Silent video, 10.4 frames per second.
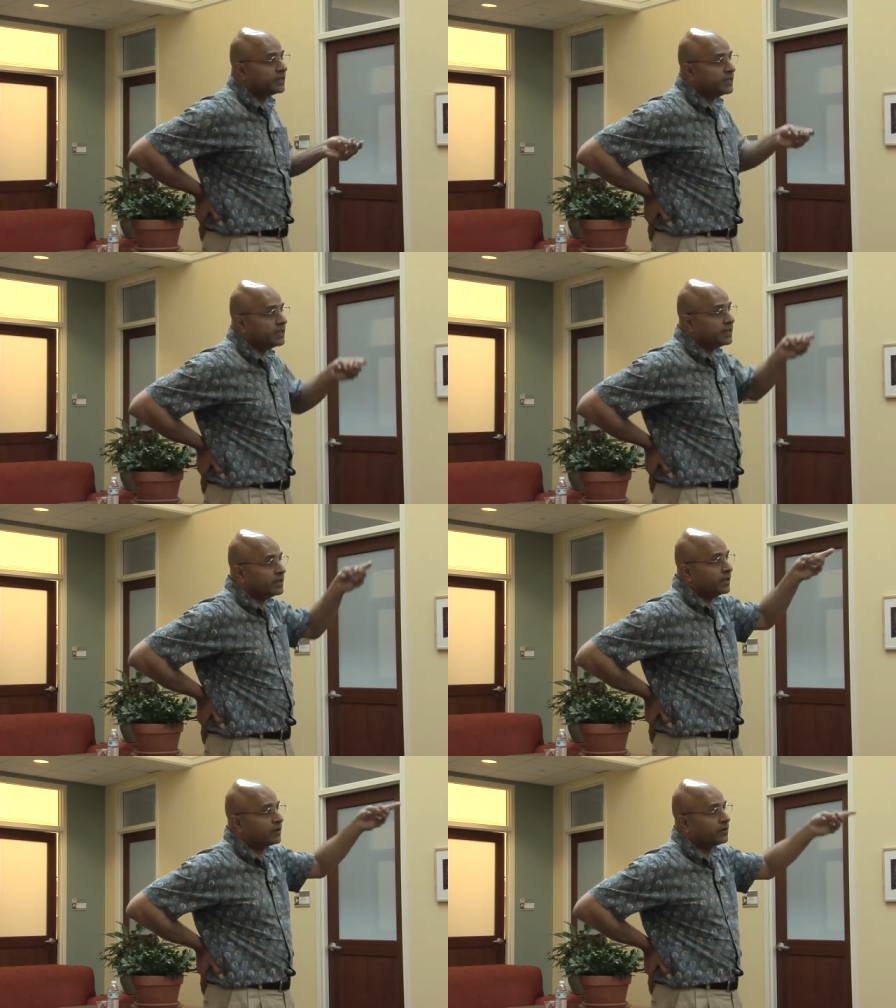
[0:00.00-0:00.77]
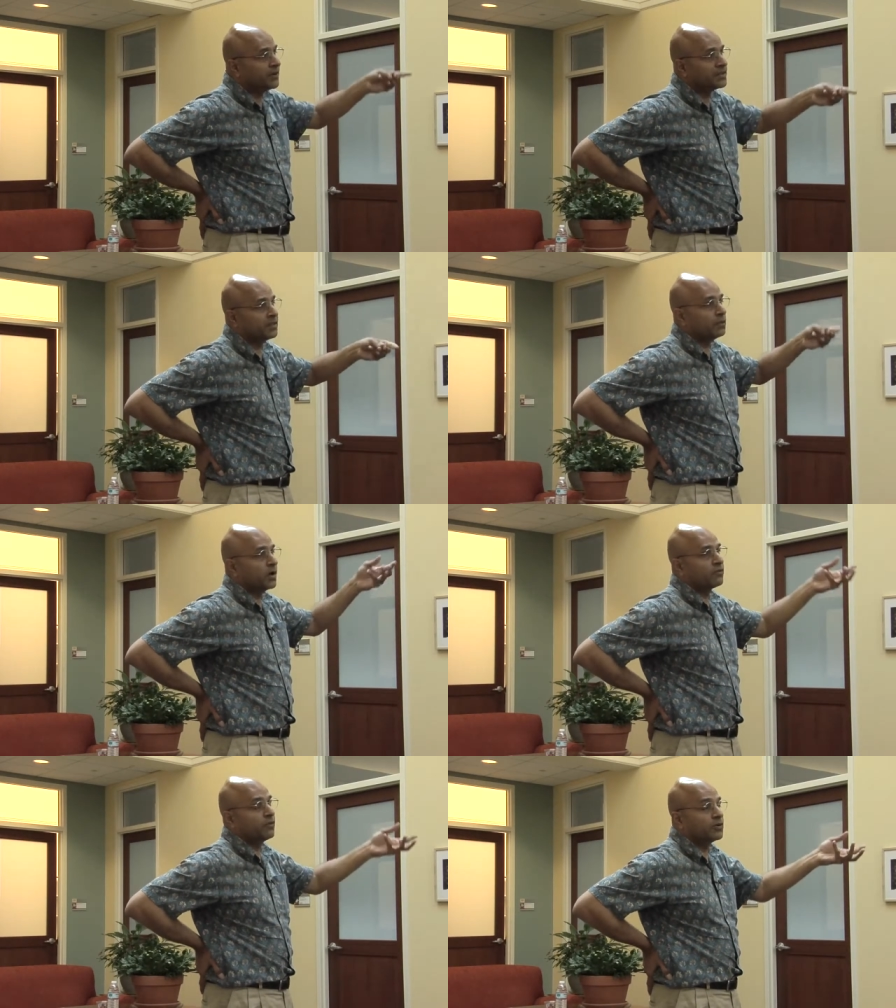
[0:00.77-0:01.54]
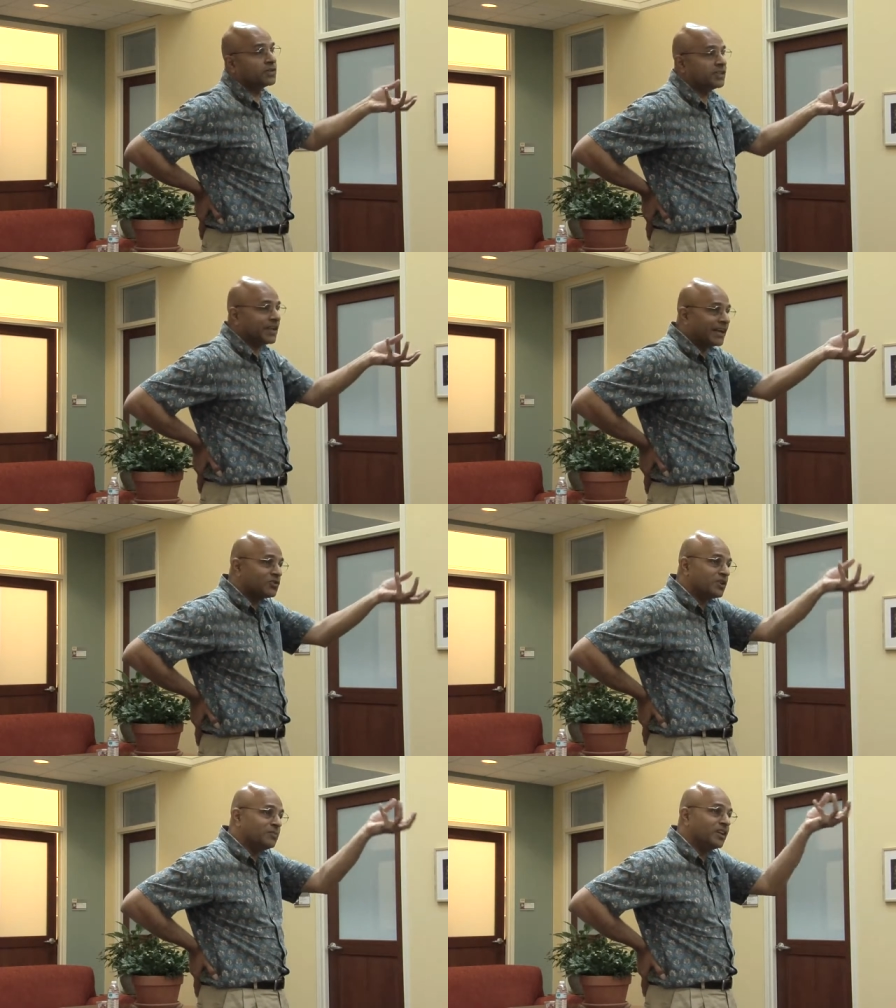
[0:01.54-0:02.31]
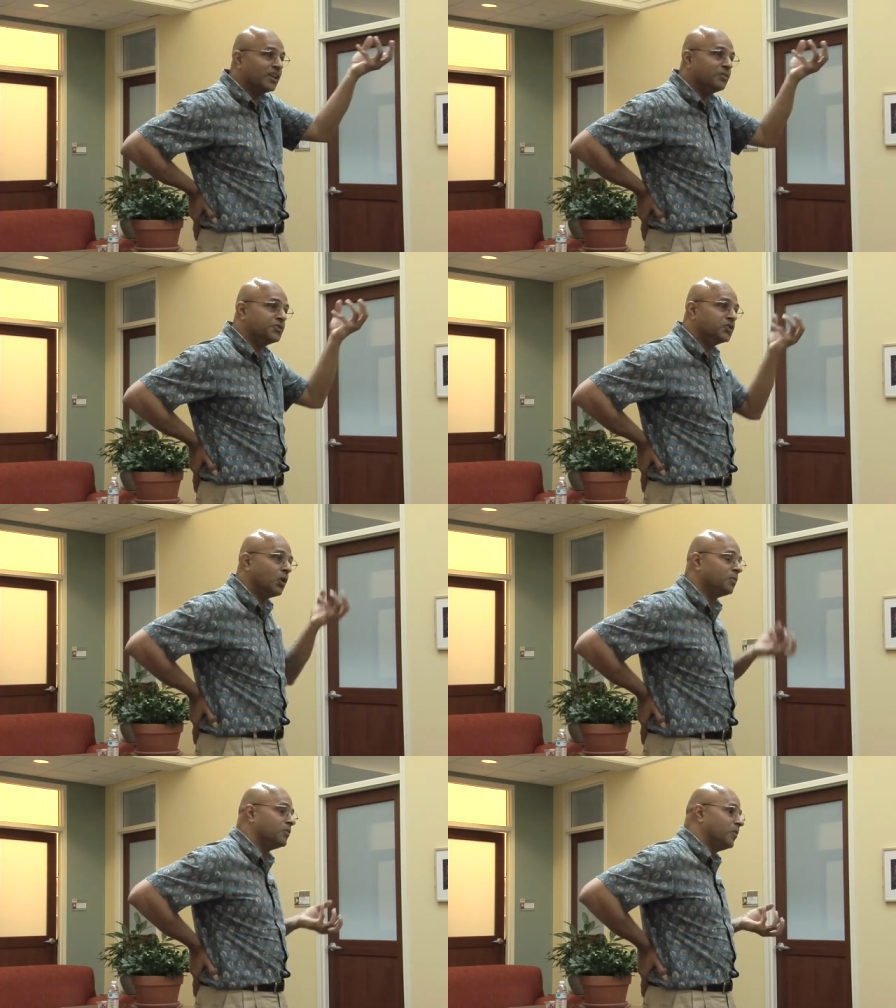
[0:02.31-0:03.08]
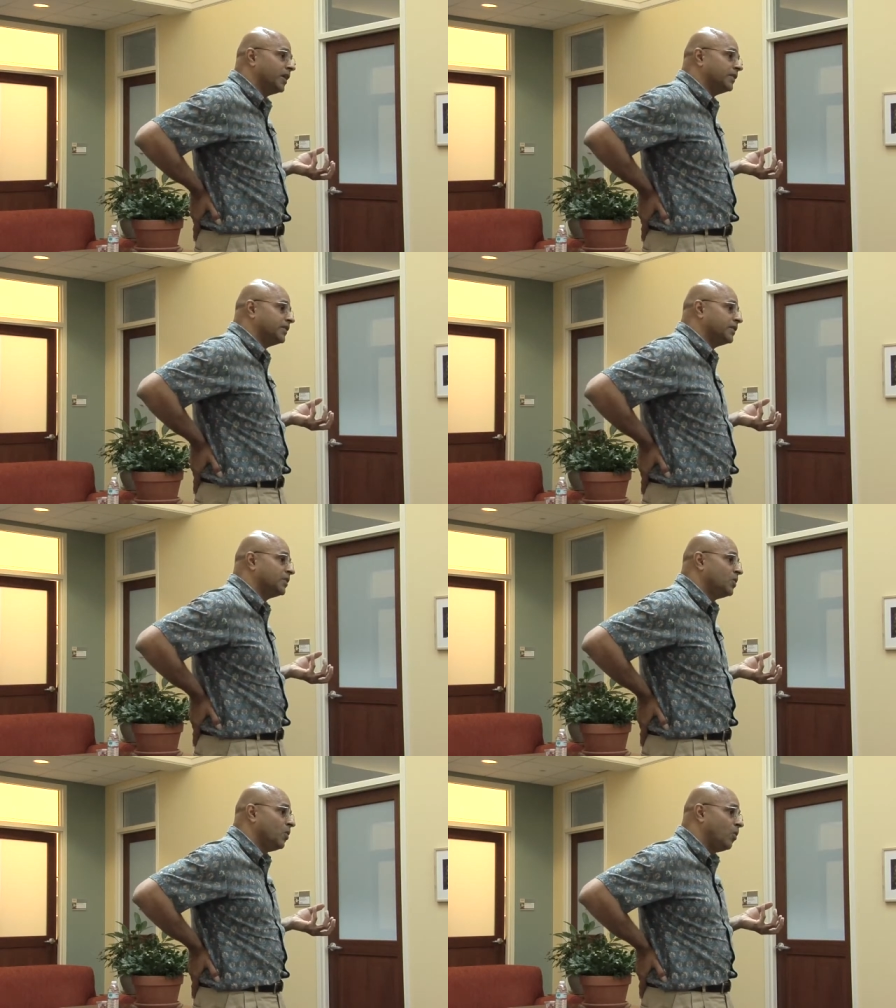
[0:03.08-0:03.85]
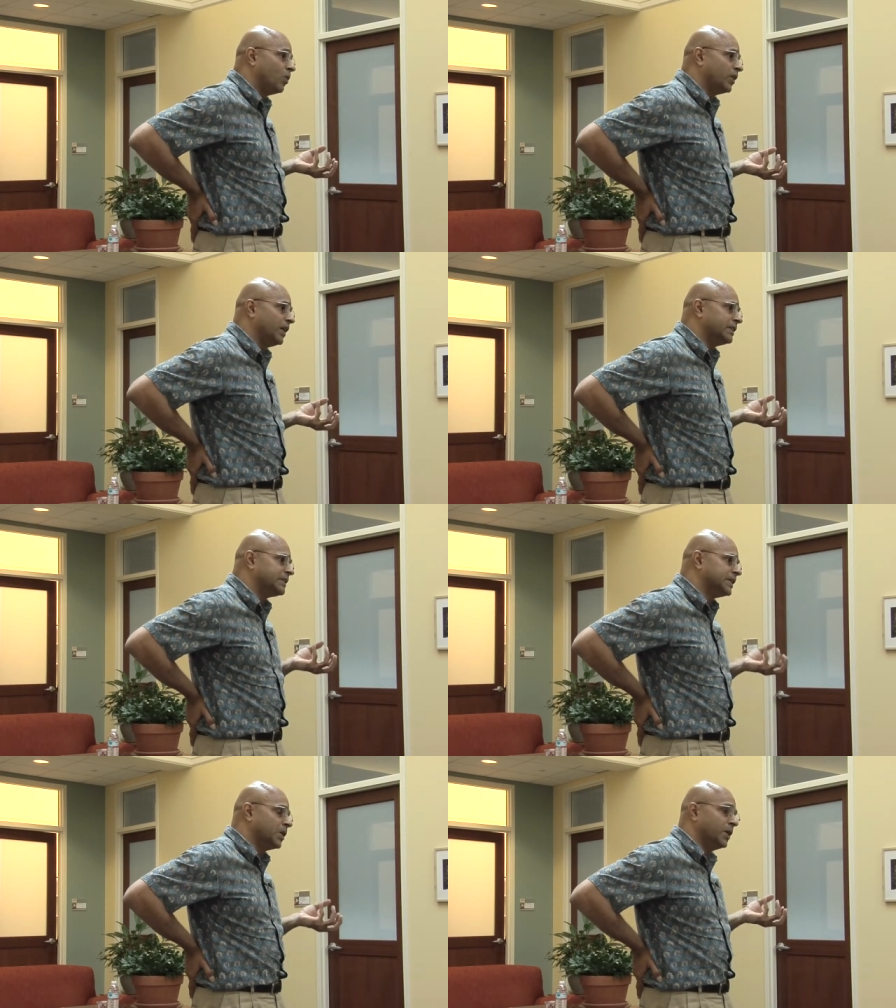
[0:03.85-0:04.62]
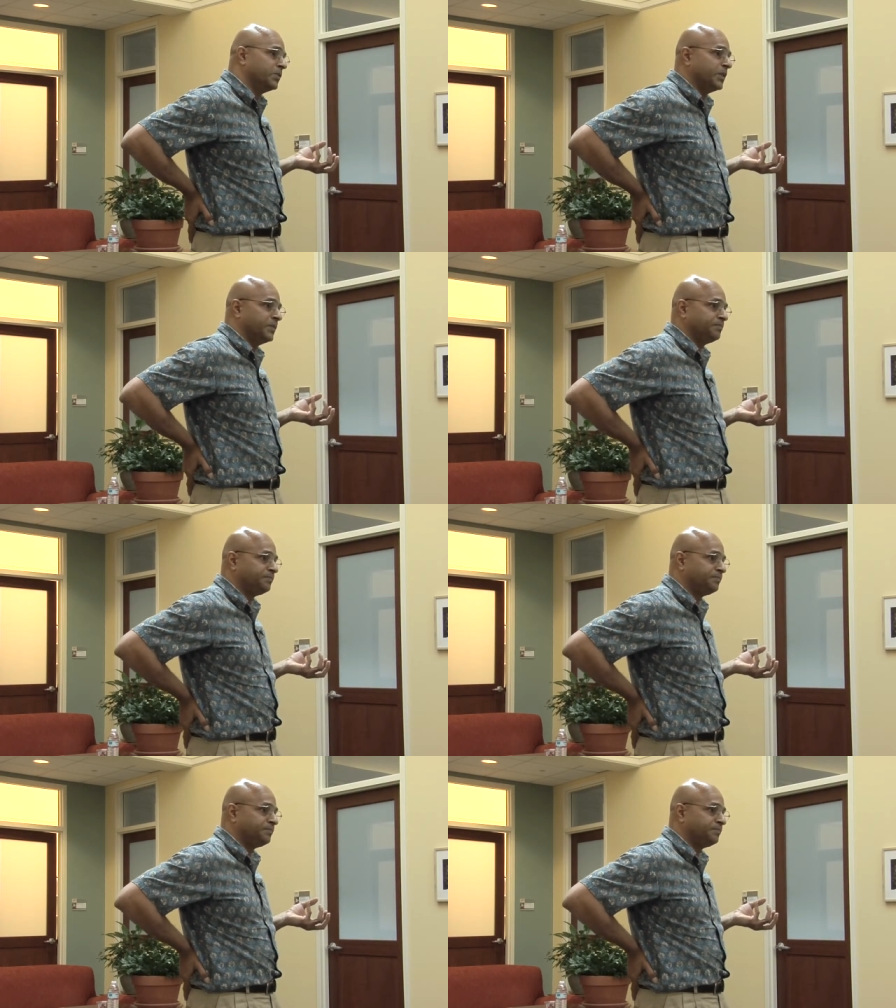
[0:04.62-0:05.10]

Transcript: the increase in the workforce is actually being absorbed by the organized economy.